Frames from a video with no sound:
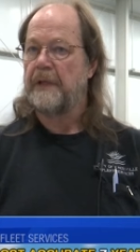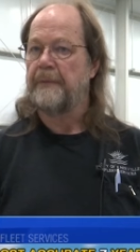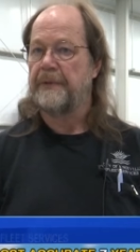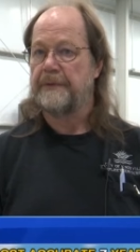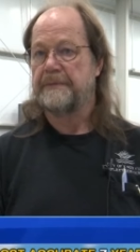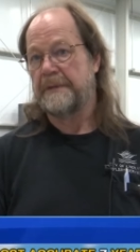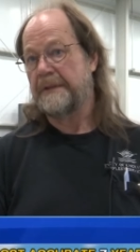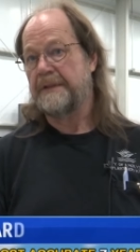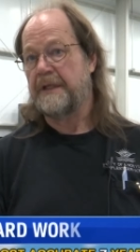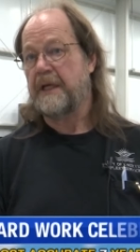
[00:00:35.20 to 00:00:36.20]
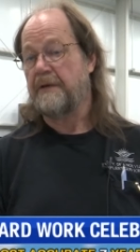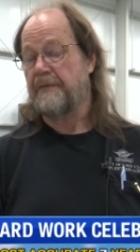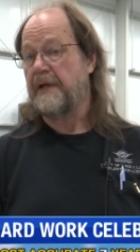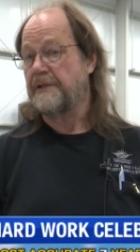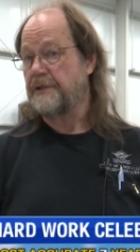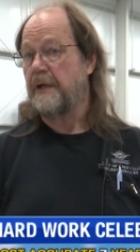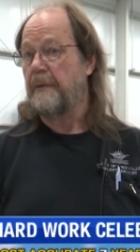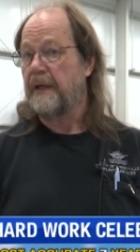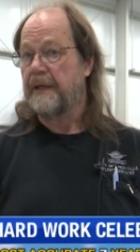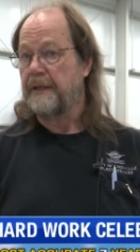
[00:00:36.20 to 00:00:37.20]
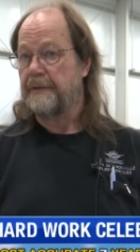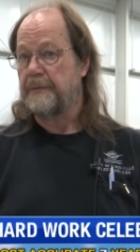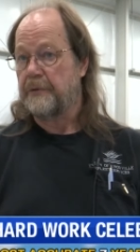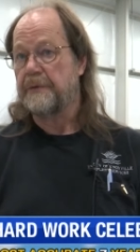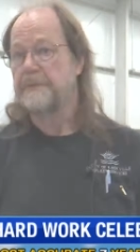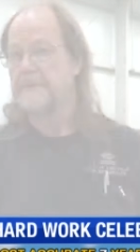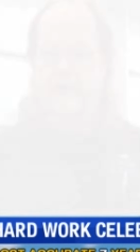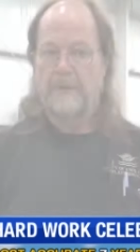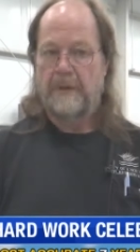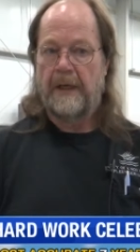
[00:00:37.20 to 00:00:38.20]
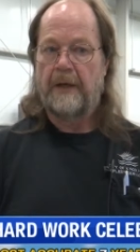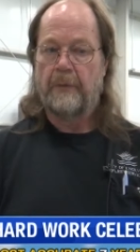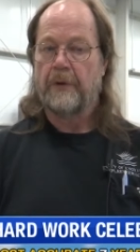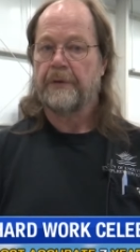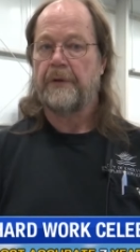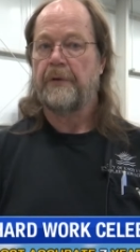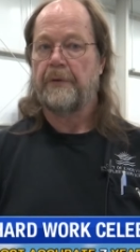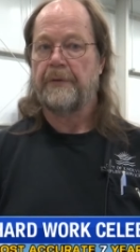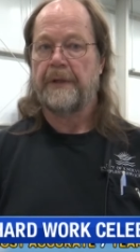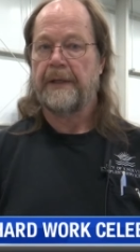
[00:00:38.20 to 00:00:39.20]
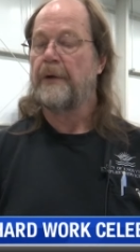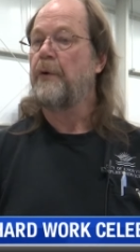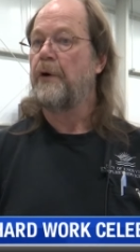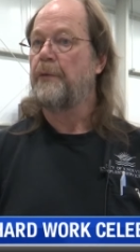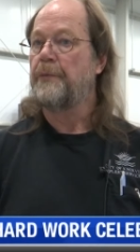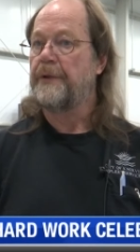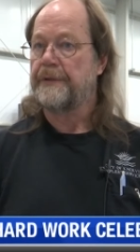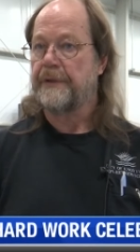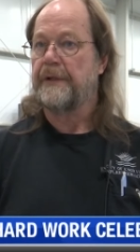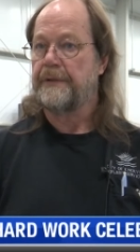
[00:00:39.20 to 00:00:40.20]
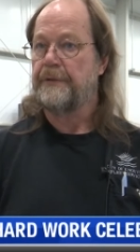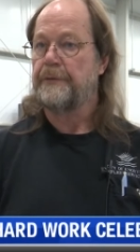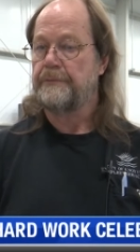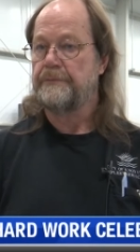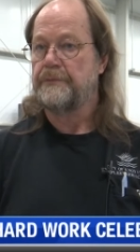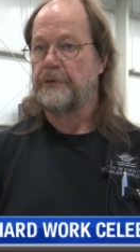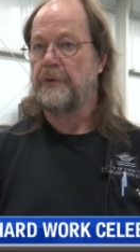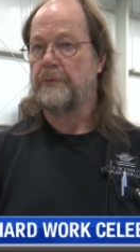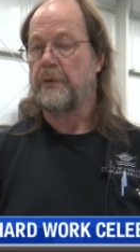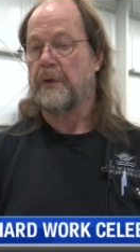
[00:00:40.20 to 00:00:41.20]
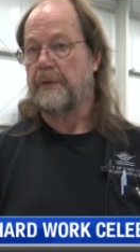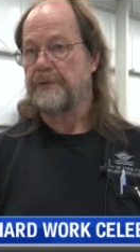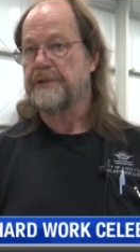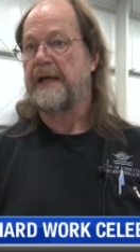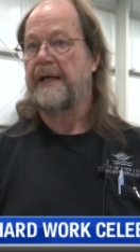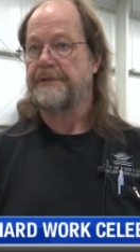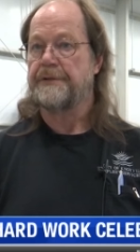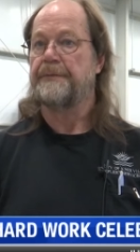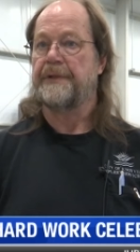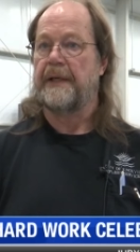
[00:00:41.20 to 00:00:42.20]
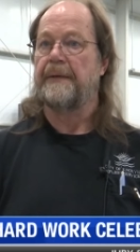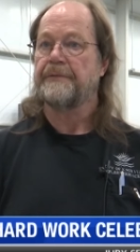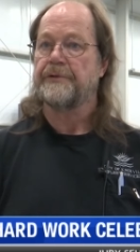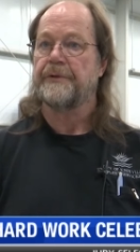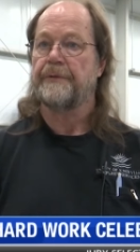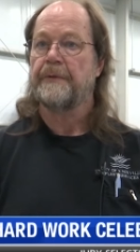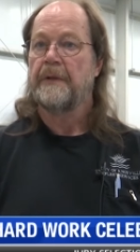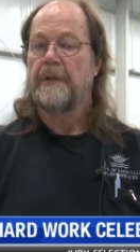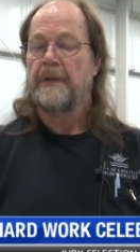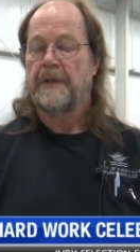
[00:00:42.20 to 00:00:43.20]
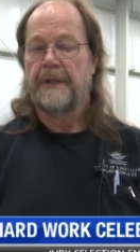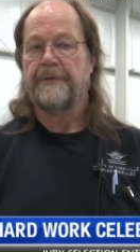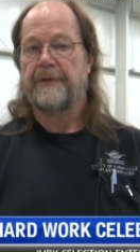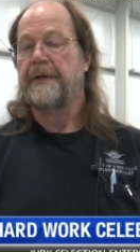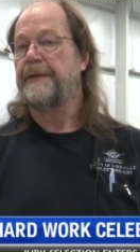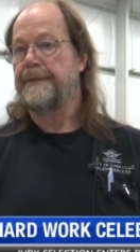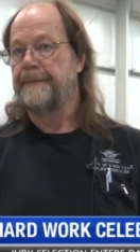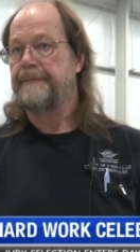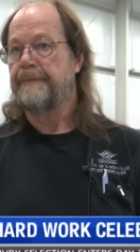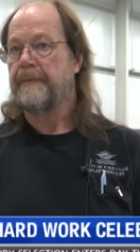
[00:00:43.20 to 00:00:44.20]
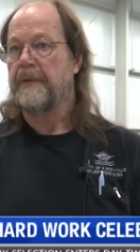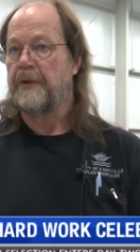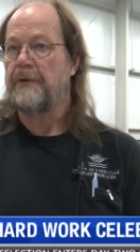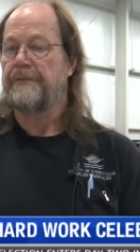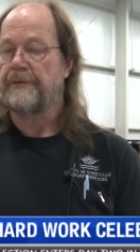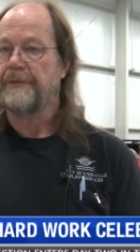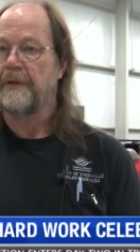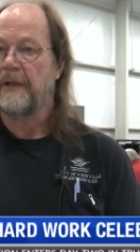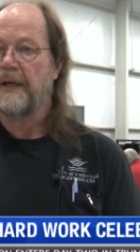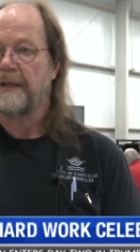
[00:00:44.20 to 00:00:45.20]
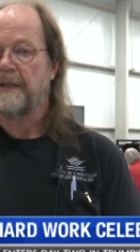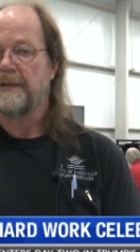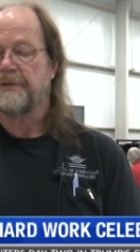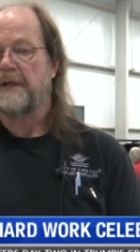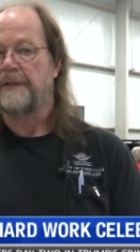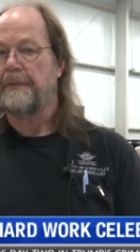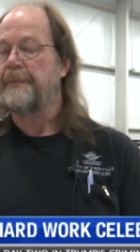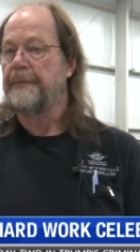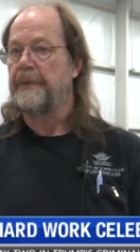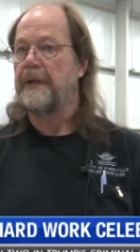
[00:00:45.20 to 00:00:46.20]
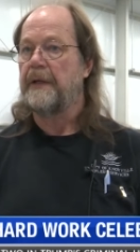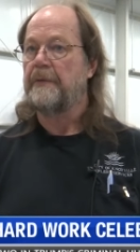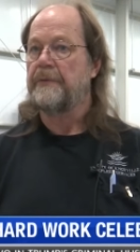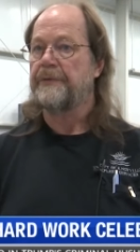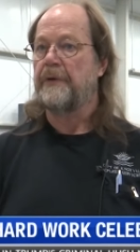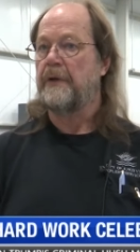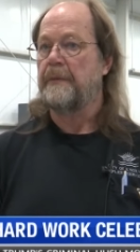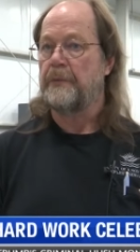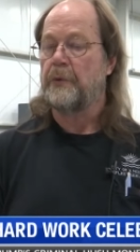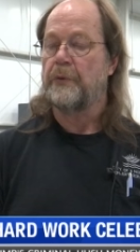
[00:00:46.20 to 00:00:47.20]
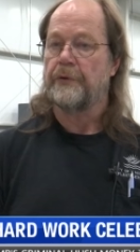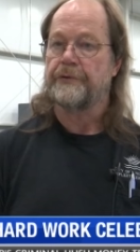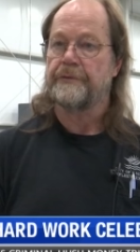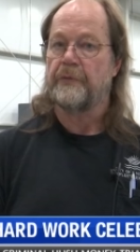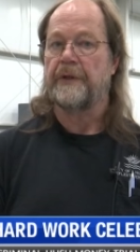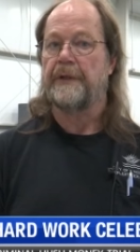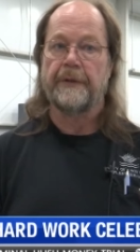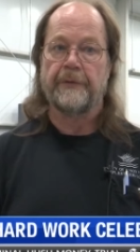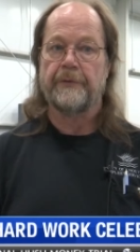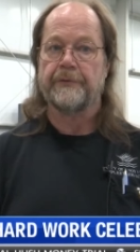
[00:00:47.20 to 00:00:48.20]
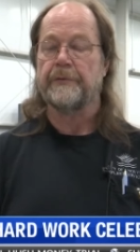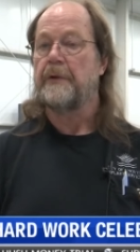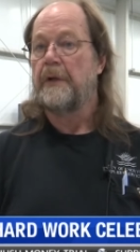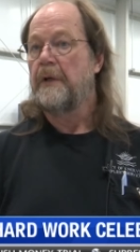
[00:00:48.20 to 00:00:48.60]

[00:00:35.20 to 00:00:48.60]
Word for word: I mean, and you can't find a job like that no more. I work here and then I go home and I try to do, you know, work on the side sometimes. So every now and then, you know, if I feel like it, I try to help people out with lawnmowers and weed eaters or